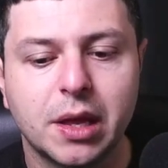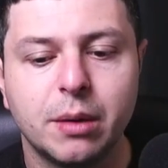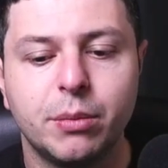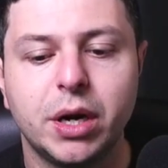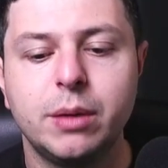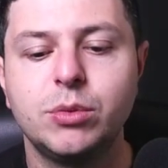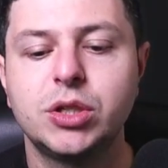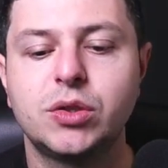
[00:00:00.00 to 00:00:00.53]
But
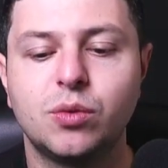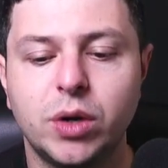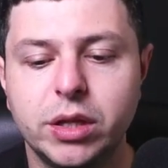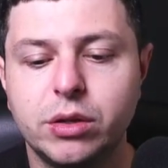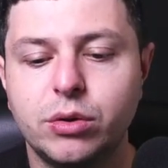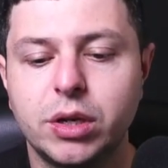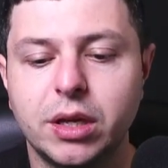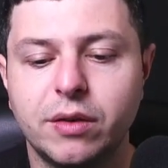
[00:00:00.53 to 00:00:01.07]
I'm just
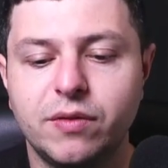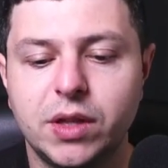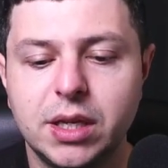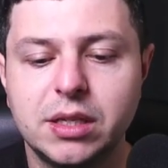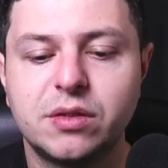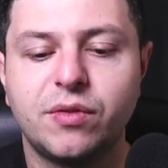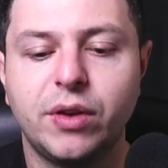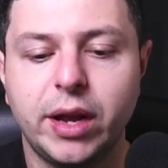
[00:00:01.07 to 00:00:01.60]
wondering if
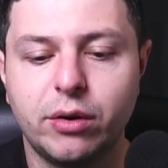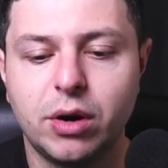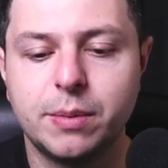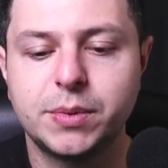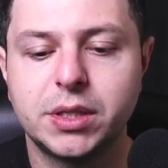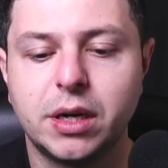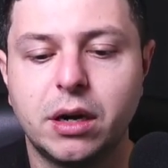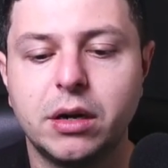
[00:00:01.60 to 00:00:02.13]
these
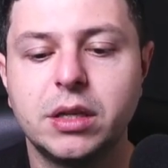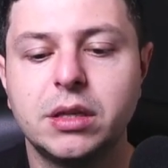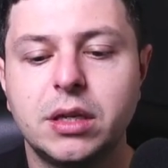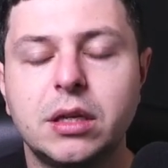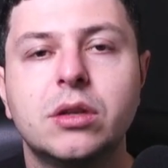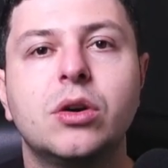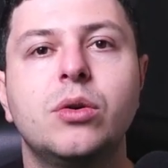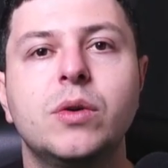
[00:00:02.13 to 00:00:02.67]
flare-ups are
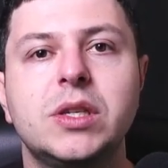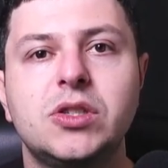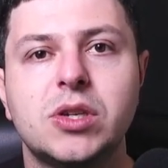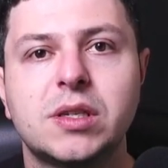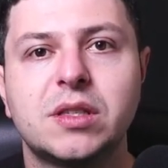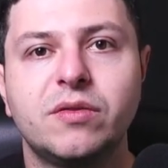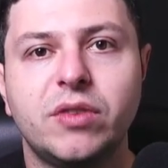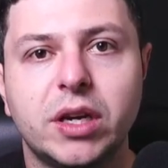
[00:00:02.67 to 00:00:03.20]
indeed always
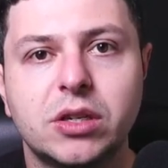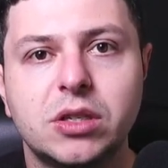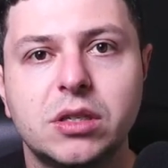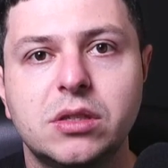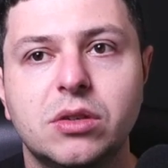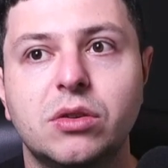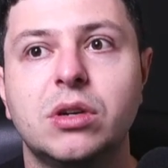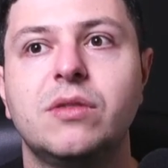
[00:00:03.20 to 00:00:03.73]
chest infections,
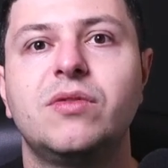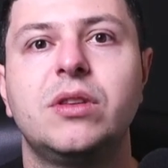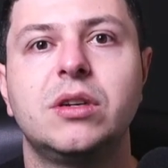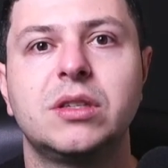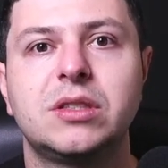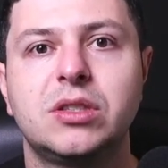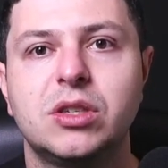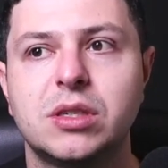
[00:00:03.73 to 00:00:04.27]
or if
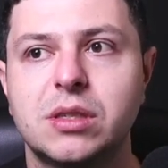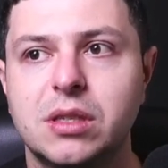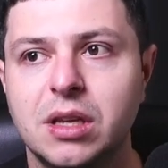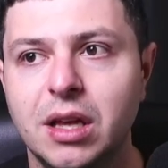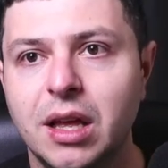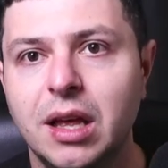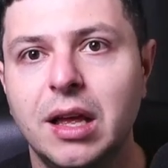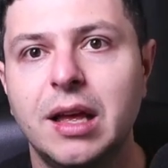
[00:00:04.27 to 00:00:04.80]
there's just
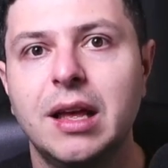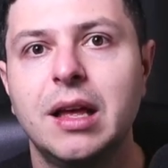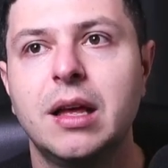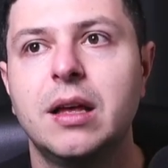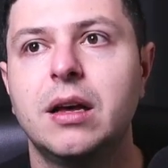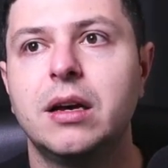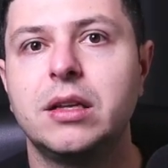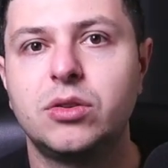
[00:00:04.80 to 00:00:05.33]

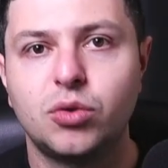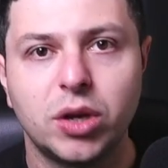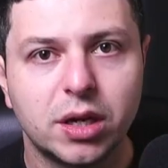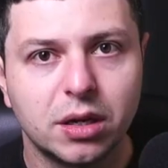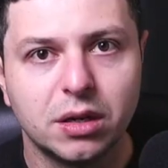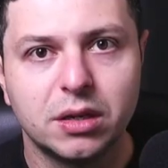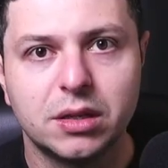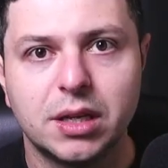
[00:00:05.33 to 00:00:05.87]
a
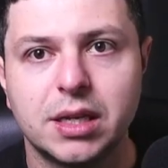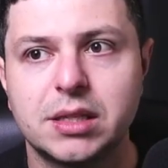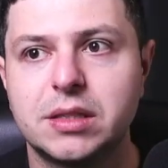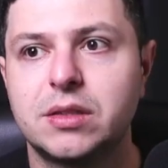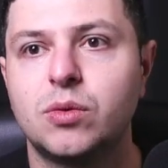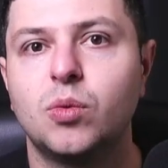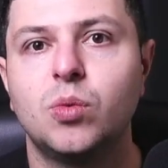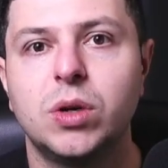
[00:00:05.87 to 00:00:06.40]
trigger
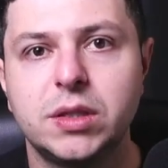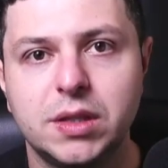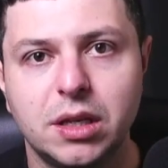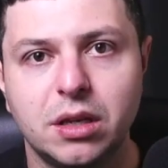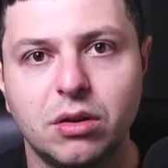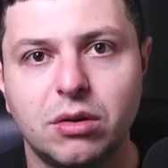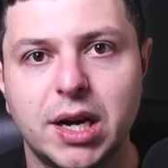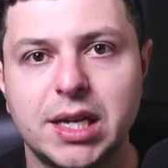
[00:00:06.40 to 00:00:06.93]
that's worsening
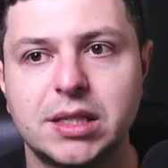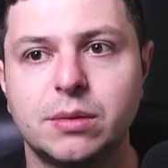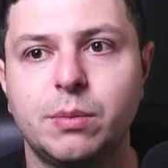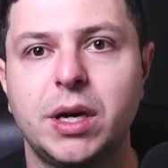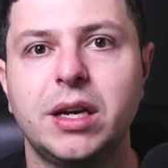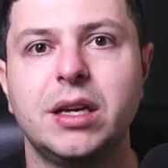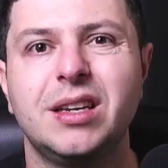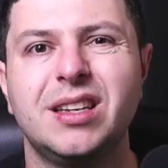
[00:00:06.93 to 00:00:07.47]
your asthma
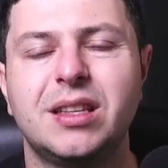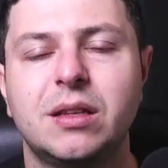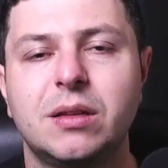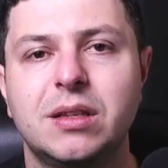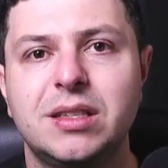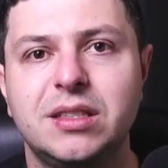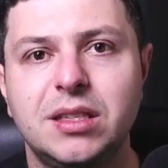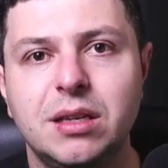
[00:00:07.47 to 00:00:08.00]
and it
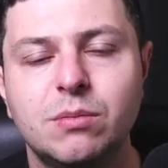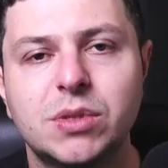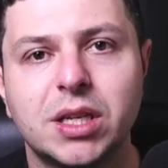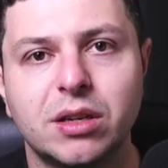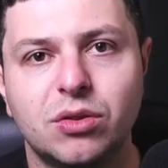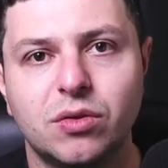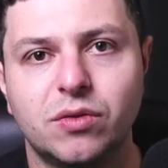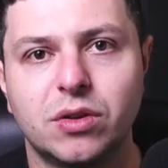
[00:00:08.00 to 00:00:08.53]
seems
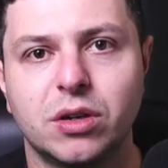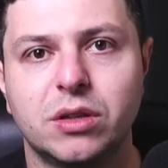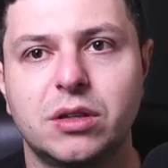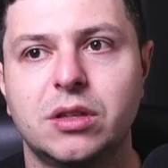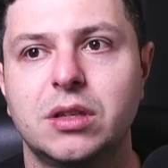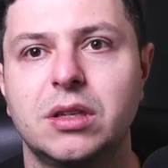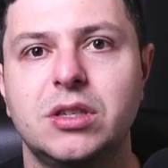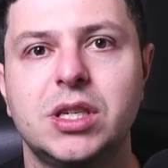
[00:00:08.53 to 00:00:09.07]
like you've got
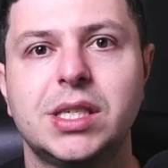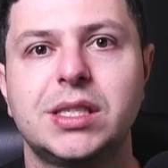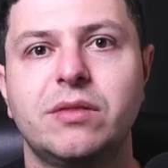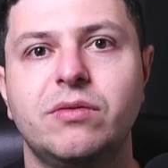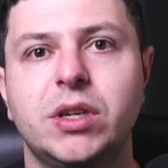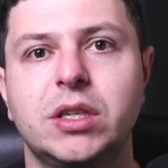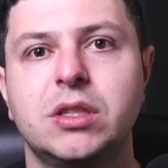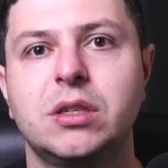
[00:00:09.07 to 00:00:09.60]
a chest
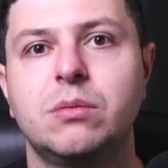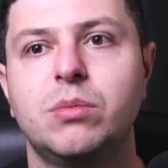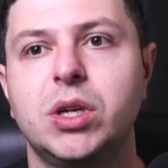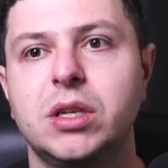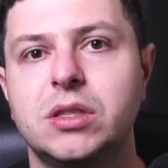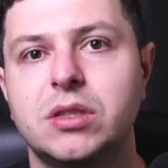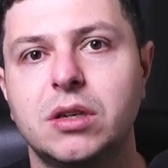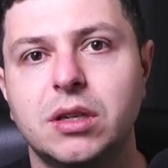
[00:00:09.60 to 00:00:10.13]
infection, but
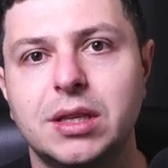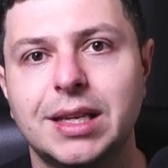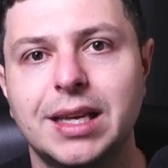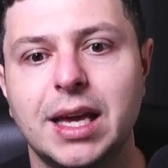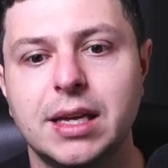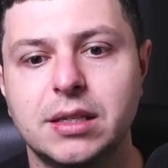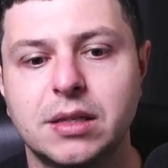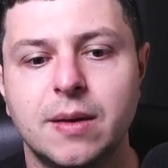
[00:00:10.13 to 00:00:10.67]
it's not the
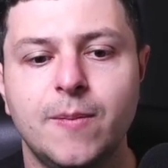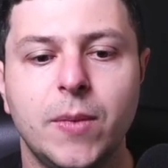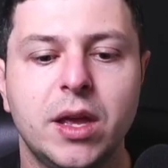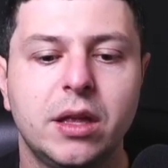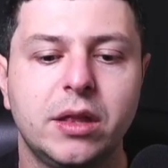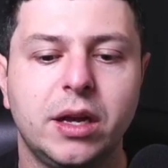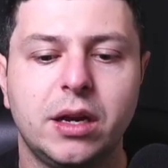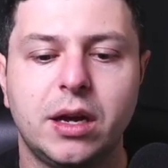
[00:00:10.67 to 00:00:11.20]
case.
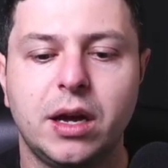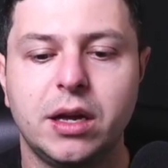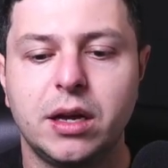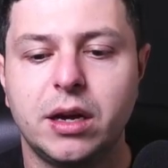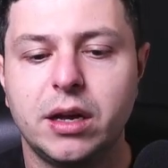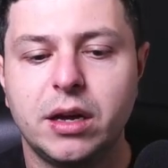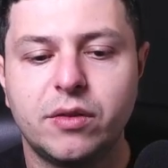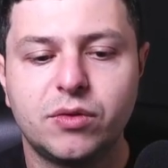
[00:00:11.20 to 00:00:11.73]
Then
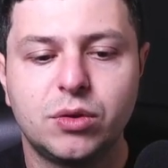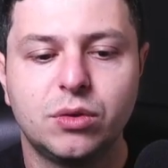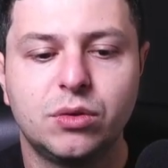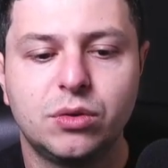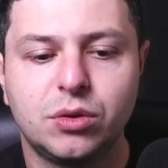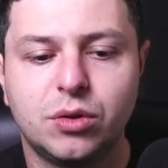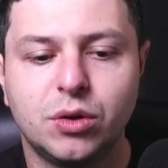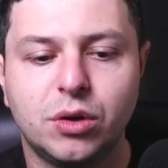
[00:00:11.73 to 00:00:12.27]
I have
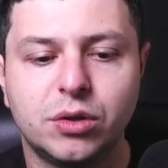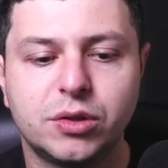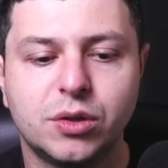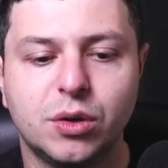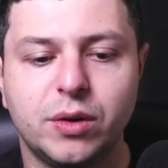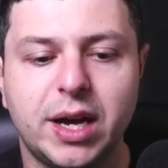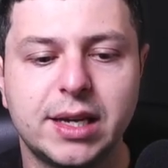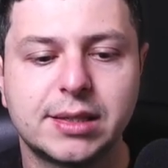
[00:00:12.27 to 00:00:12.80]
to
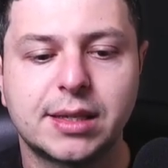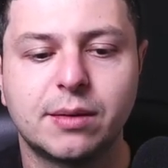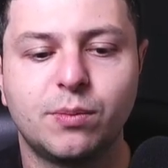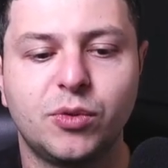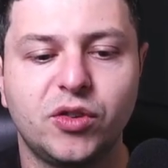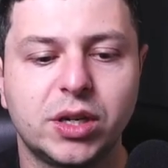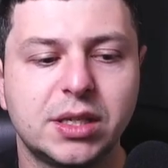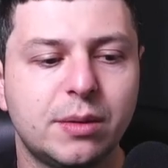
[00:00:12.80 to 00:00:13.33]
also ask,
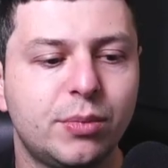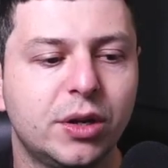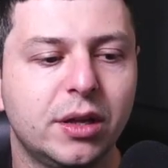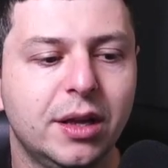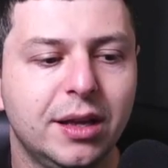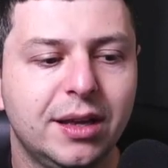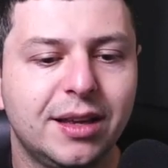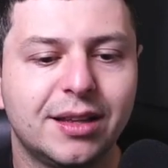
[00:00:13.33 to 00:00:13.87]
for example,
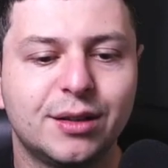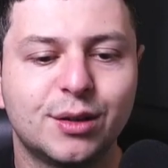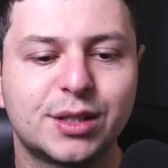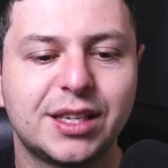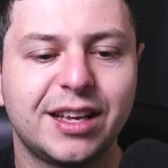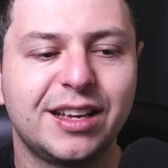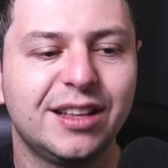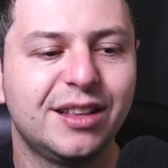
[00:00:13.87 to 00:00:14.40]
it looks
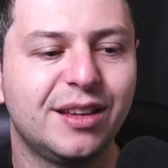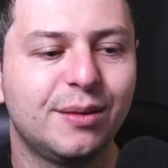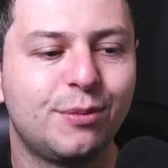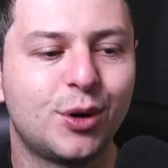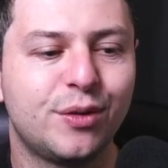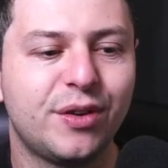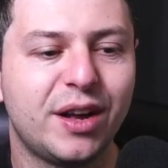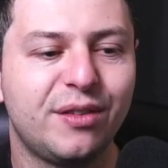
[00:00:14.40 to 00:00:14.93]
like in the
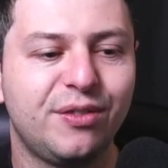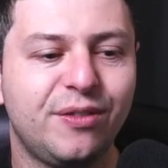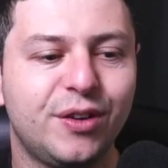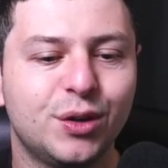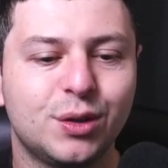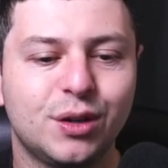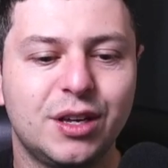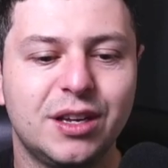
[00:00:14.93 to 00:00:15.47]
profile
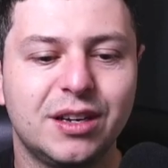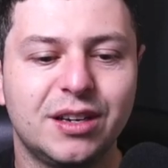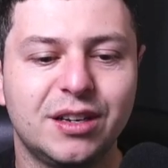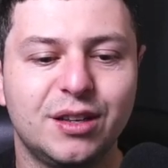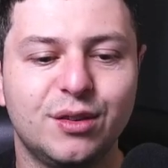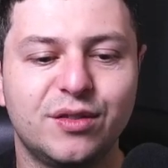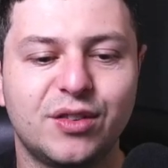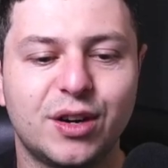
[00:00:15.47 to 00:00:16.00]
photo here,
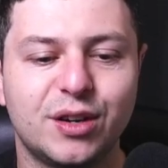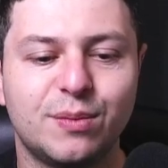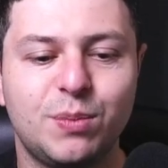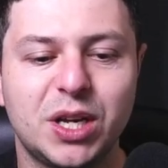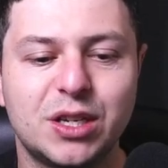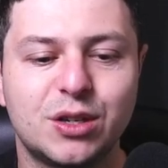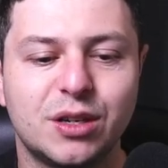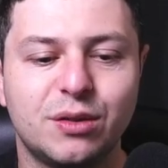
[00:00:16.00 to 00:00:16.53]
you've got a
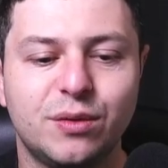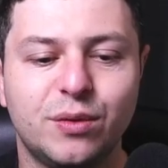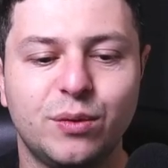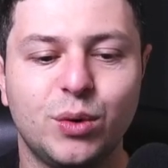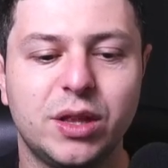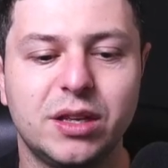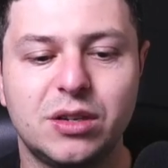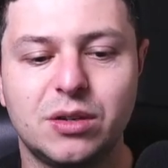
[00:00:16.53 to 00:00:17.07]
picture
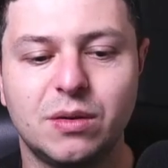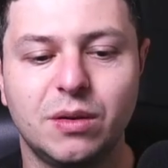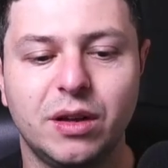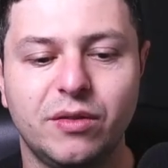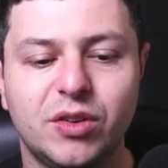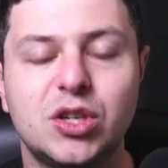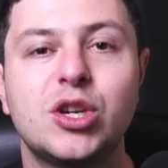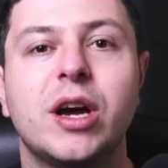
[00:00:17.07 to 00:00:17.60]

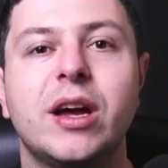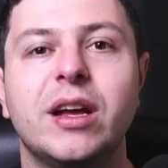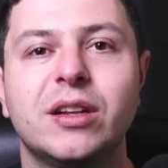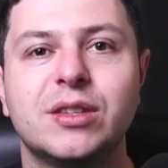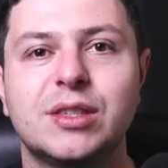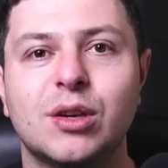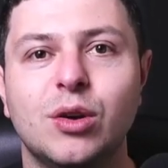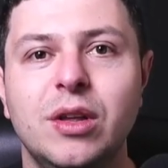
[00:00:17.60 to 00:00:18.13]
of a child.
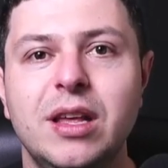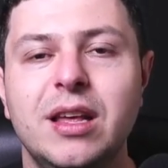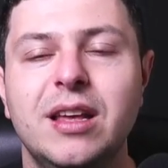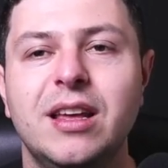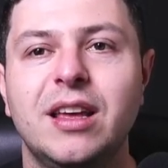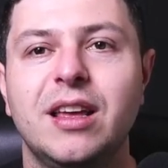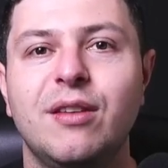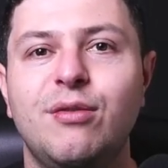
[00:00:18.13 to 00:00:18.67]
So
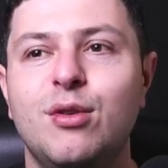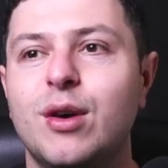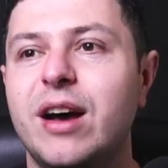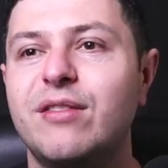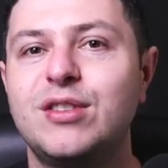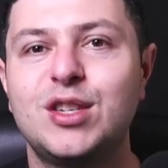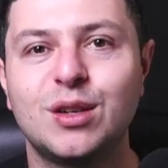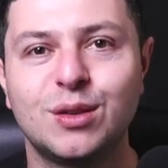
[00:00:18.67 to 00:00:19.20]
if you
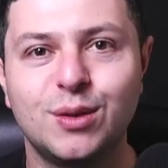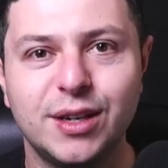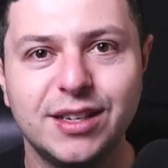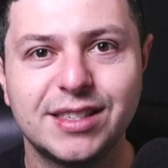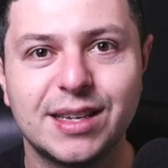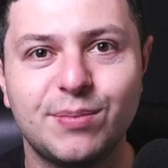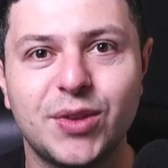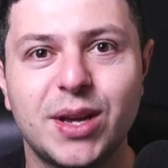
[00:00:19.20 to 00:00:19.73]
have children,
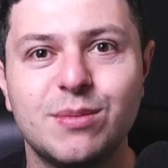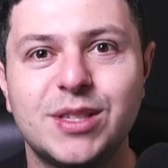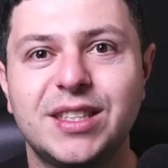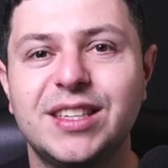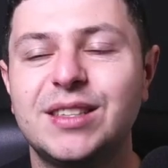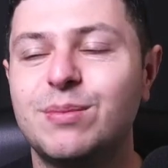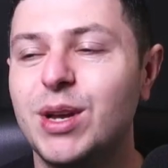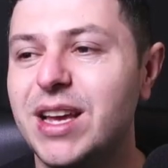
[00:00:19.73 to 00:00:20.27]
sometimes
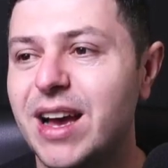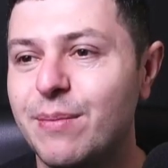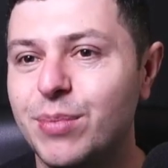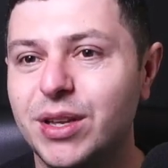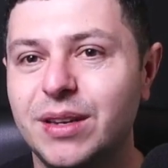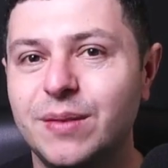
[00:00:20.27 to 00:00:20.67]
this may happen.